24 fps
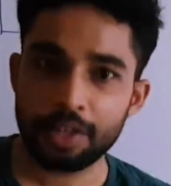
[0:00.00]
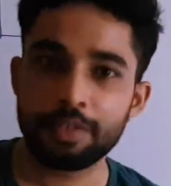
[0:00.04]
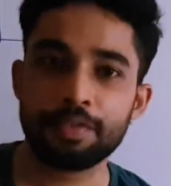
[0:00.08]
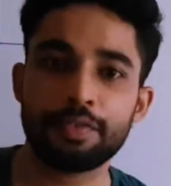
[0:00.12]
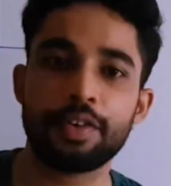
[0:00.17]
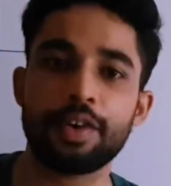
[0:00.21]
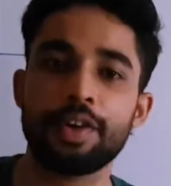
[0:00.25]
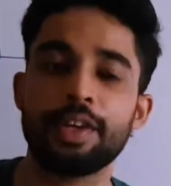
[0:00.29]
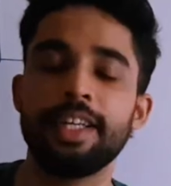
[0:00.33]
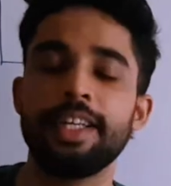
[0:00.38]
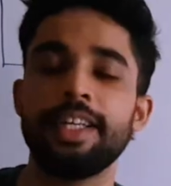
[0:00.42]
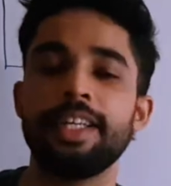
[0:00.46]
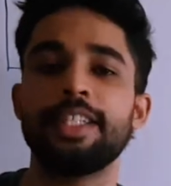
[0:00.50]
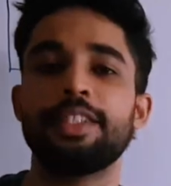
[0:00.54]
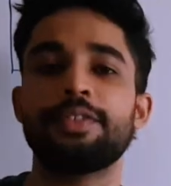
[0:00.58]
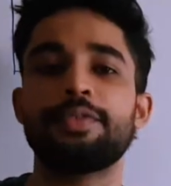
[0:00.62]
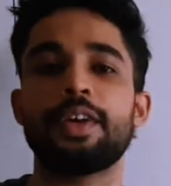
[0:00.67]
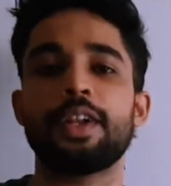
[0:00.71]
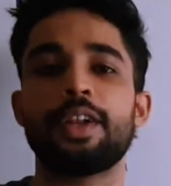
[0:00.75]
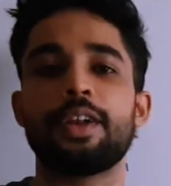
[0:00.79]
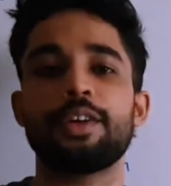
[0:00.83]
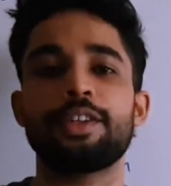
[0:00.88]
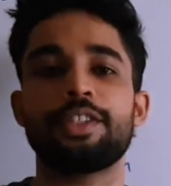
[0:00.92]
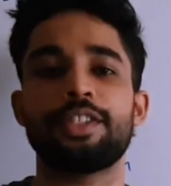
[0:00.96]
on falling, its
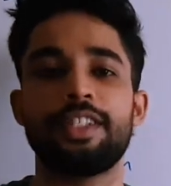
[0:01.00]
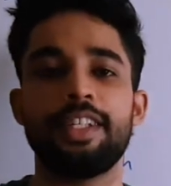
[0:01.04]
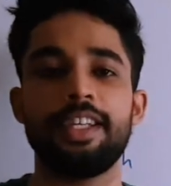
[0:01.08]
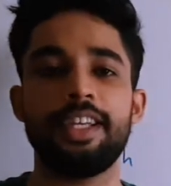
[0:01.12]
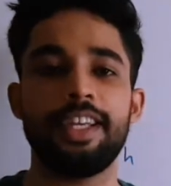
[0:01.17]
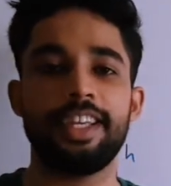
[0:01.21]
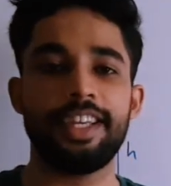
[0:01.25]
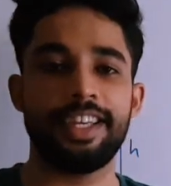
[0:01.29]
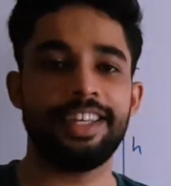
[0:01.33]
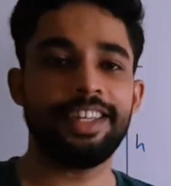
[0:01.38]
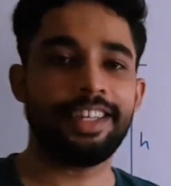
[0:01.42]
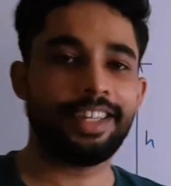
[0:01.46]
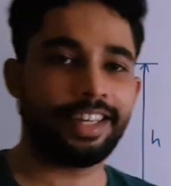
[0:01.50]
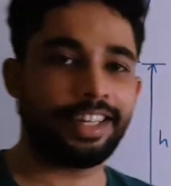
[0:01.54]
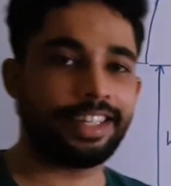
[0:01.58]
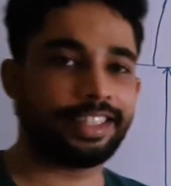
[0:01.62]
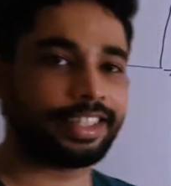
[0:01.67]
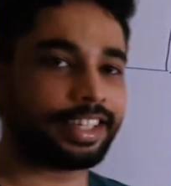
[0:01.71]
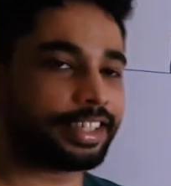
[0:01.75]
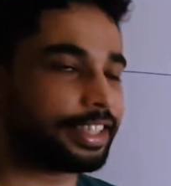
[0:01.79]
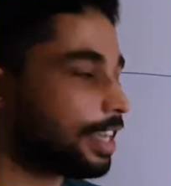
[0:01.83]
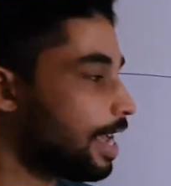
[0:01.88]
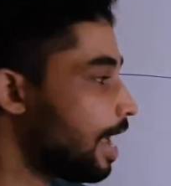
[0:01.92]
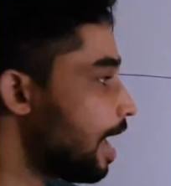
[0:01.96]
velocity
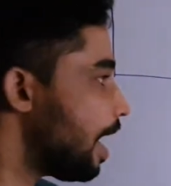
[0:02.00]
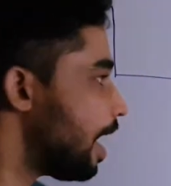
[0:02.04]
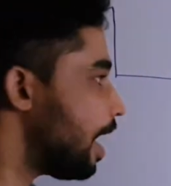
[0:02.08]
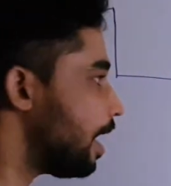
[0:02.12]
increases.